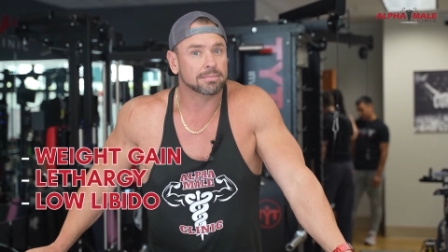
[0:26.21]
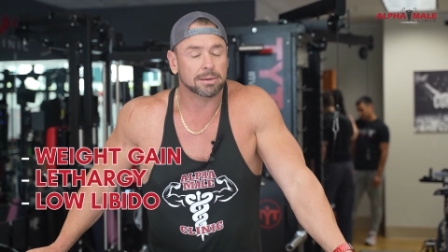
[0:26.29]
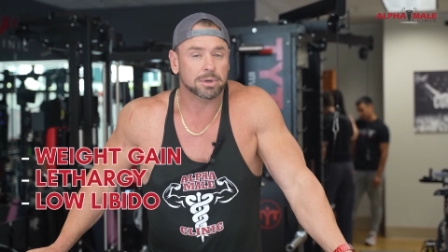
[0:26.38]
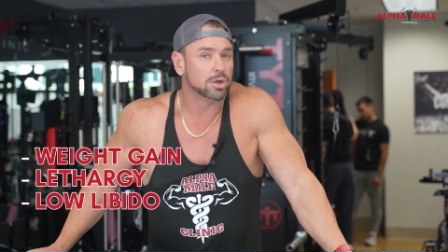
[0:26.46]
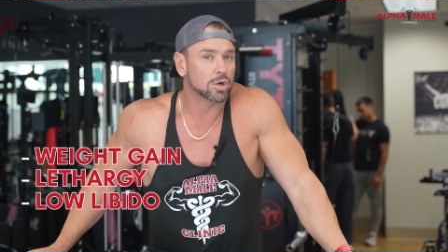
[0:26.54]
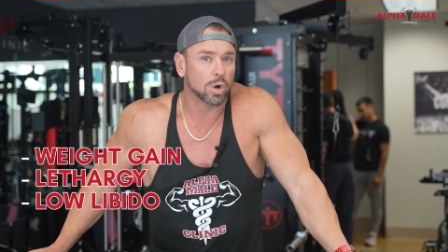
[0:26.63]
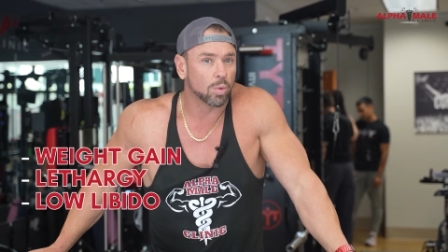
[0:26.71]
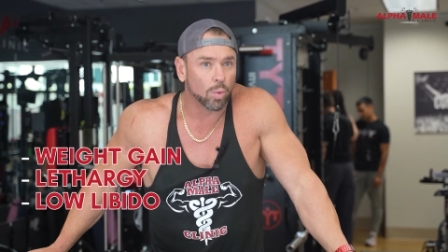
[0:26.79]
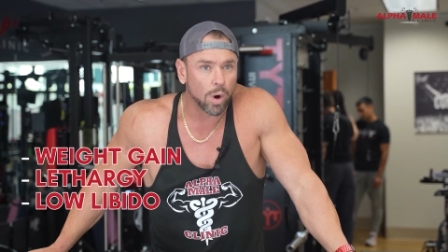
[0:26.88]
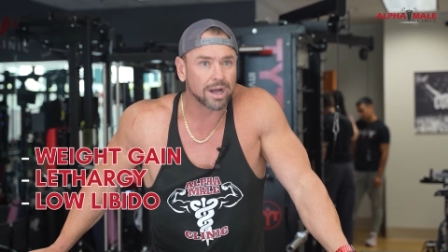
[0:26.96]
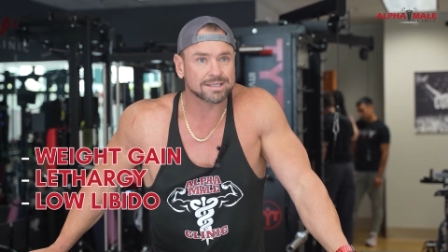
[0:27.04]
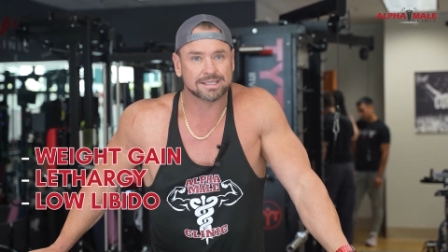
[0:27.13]
Maybe you don't
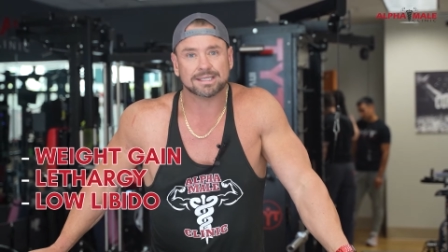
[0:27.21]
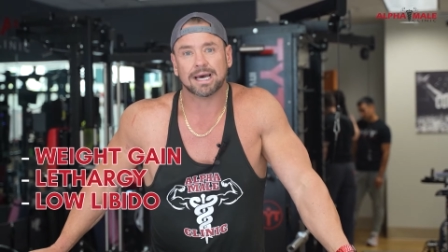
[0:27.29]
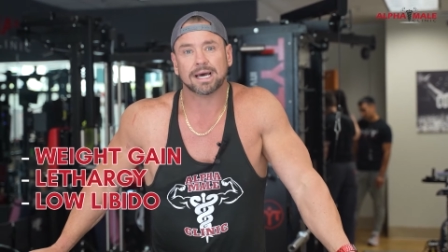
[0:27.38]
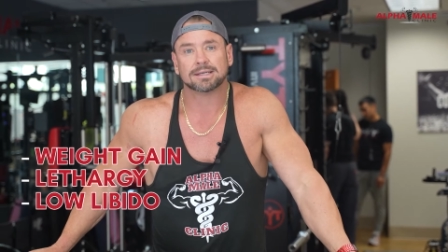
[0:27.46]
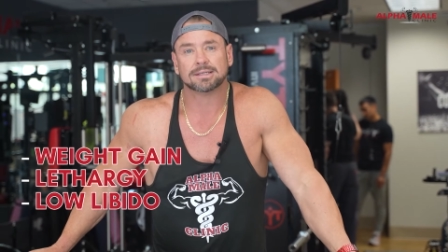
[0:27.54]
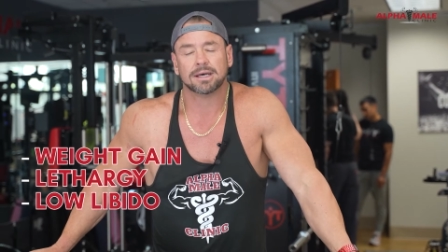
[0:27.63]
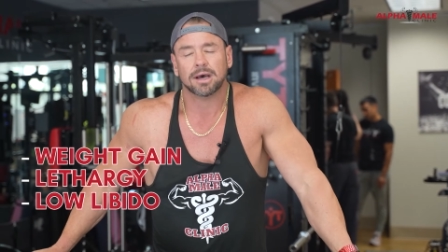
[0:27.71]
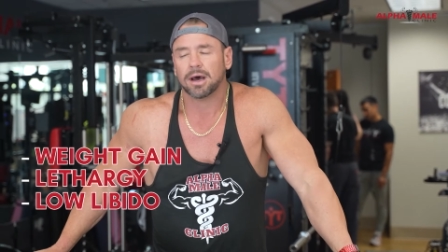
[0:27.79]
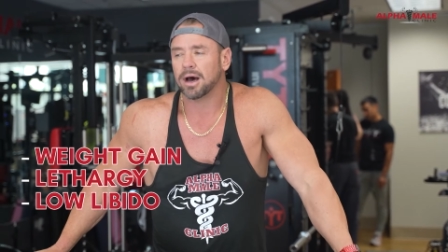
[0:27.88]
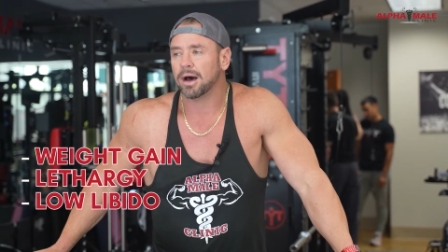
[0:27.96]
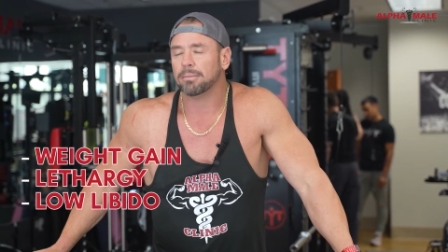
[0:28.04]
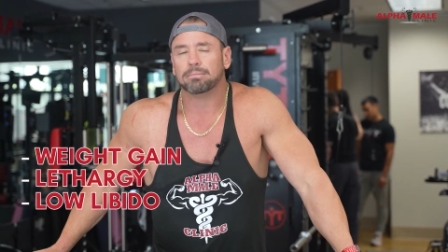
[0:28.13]
want sex.
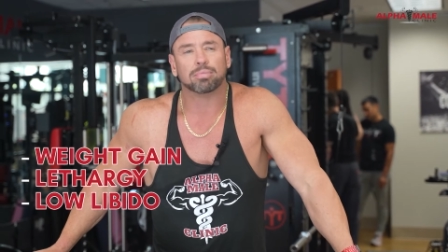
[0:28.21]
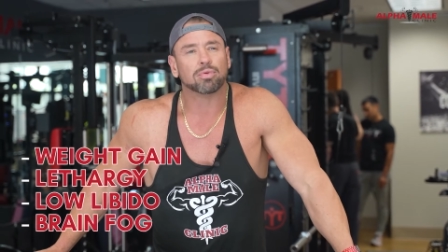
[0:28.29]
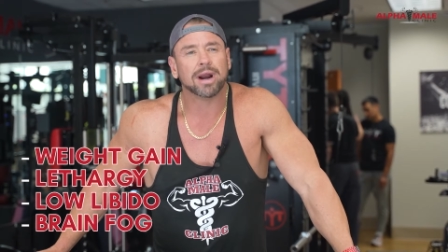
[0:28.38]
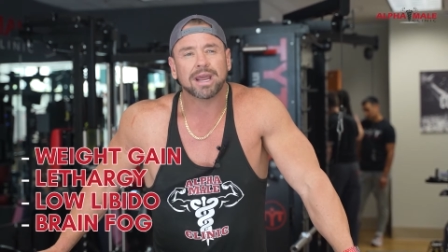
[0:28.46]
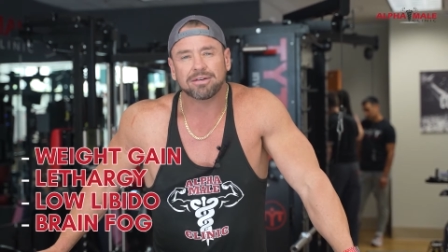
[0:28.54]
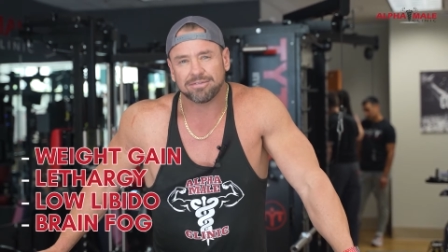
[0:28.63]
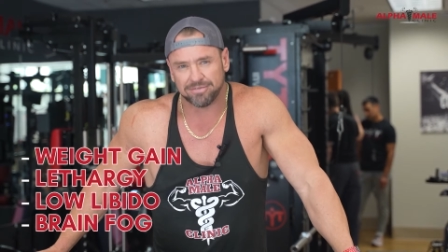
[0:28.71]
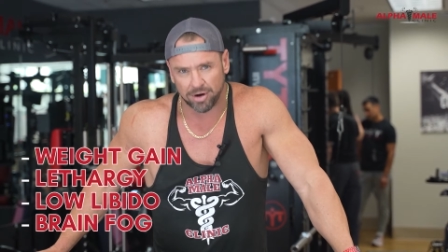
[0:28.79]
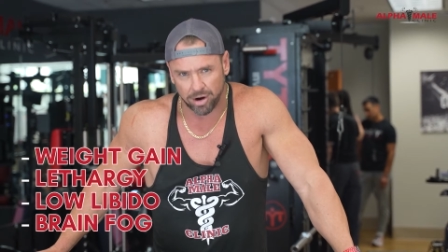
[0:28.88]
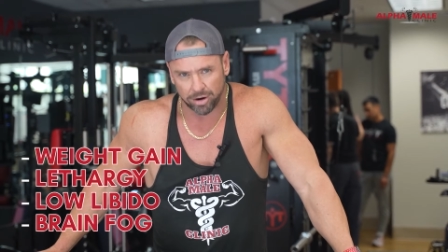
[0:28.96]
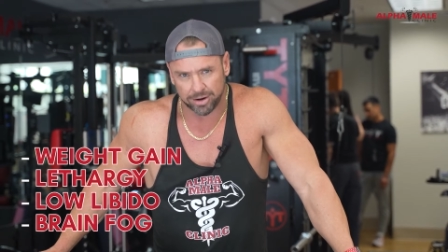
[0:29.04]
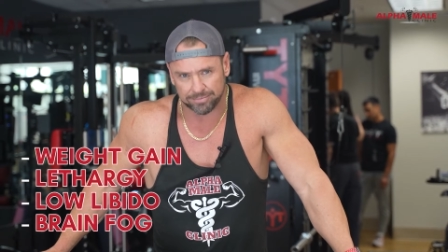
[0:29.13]
Uh, brain
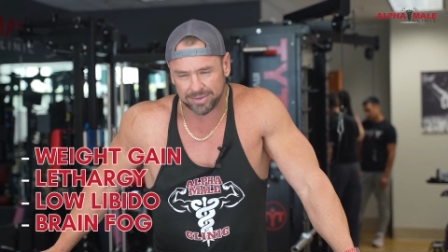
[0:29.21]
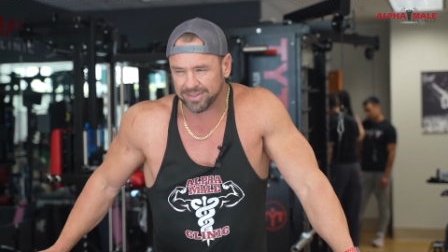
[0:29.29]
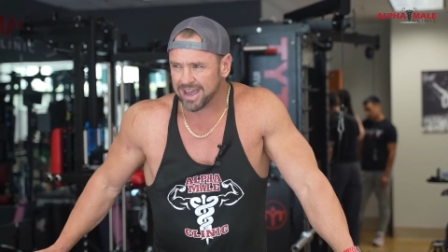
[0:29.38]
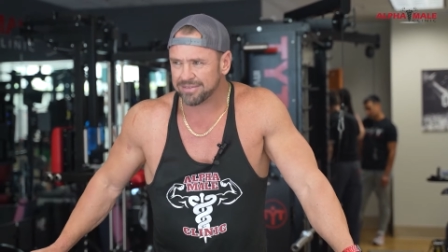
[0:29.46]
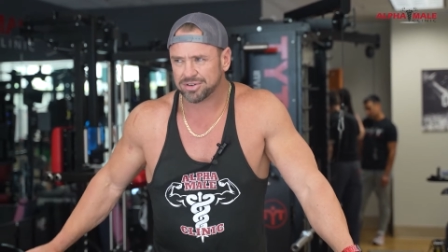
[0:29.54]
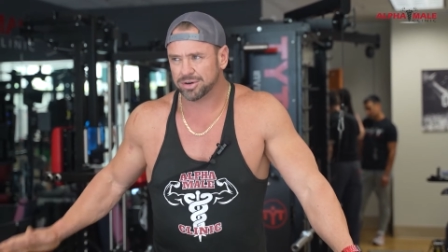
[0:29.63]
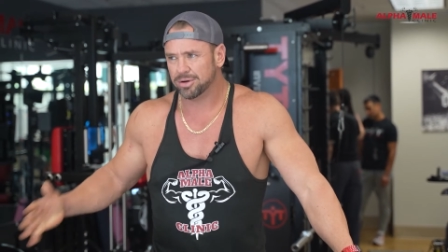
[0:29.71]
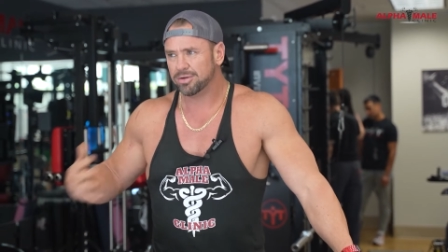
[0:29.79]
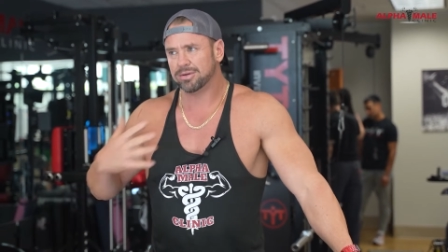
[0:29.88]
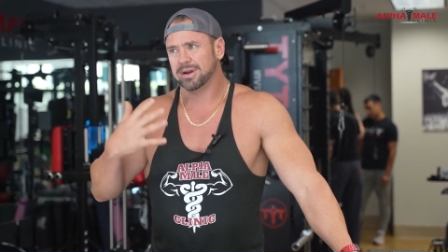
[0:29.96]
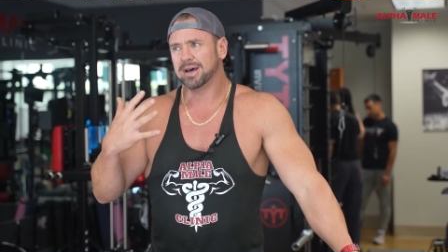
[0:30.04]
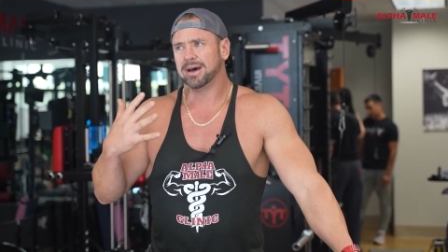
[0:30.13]
fog in the
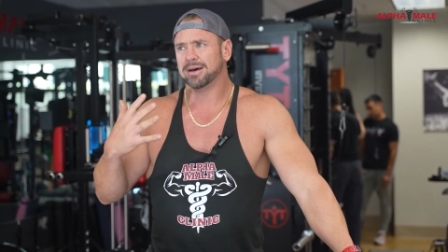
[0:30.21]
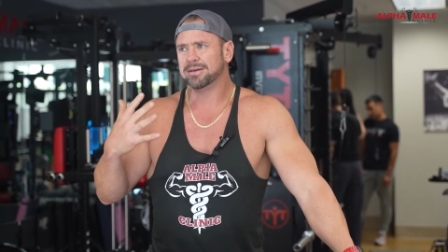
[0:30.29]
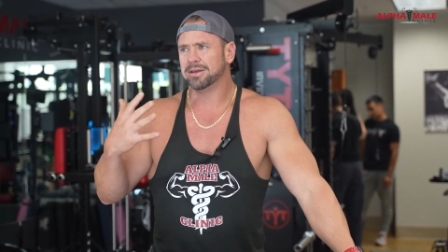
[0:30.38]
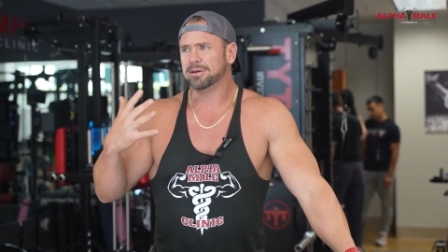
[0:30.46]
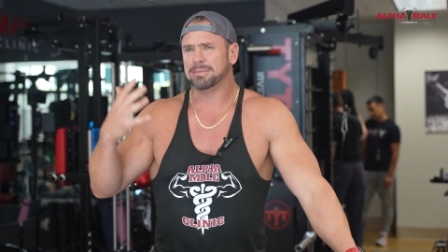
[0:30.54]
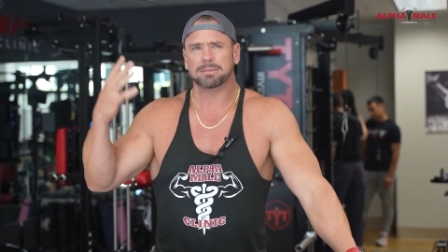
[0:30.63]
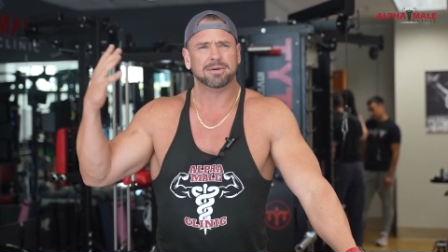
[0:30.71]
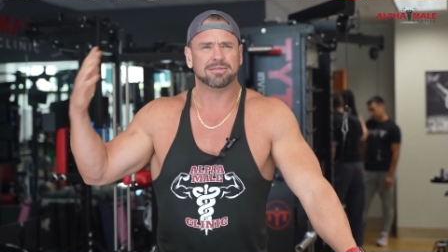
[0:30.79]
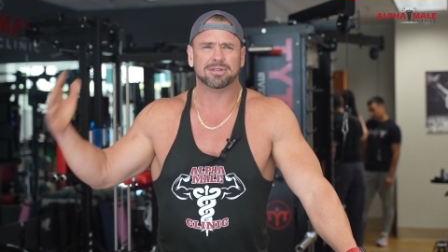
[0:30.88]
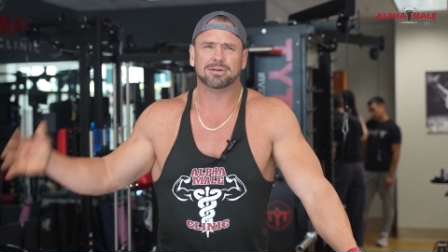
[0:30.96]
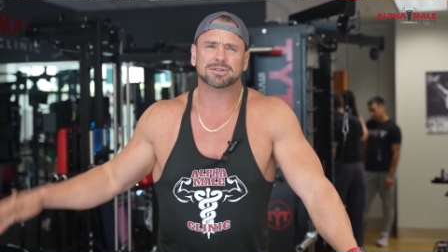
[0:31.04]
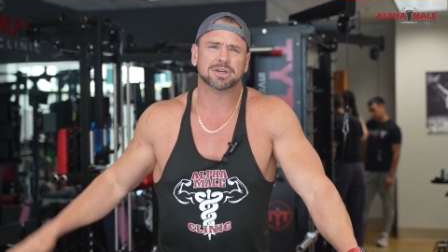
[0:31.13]
afternoon. Uh, you know, maybe
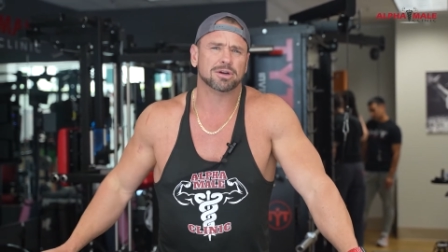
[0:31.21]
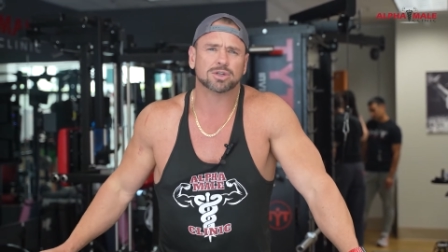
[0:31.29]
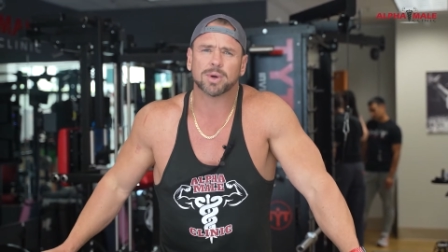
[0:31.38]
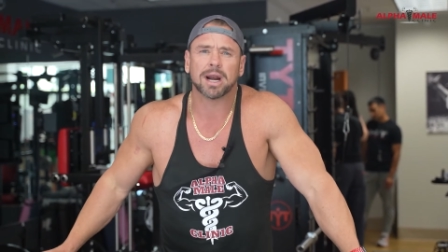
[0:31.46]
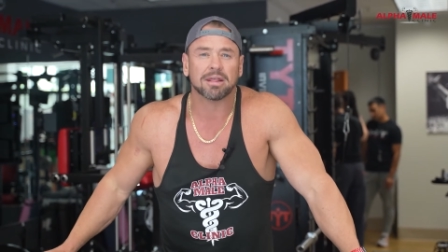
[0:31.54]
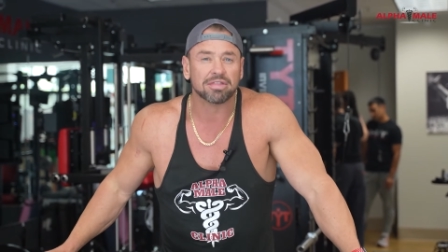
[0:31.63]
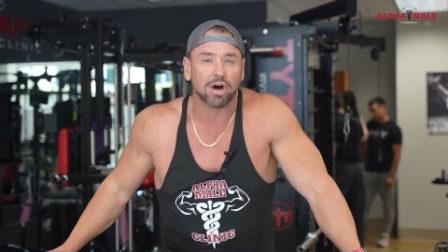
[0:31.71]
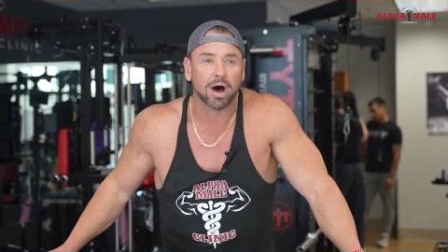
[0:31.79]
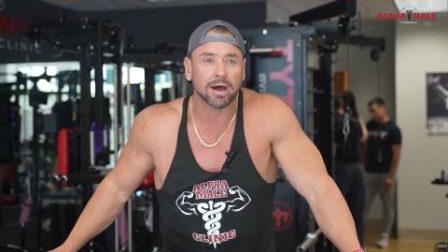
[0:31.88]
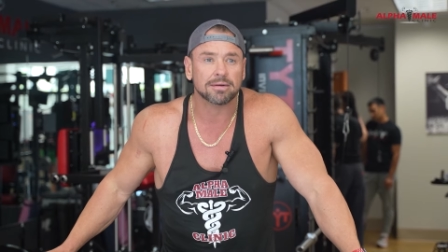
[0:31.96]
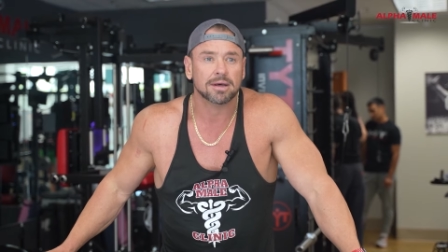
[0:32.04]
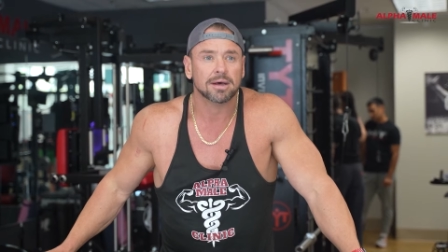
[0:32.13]
losing your train of
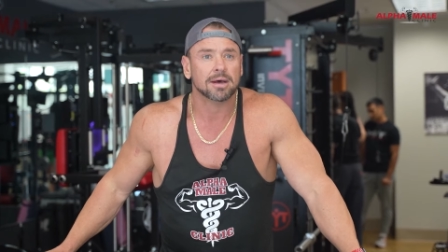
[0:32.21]
thought.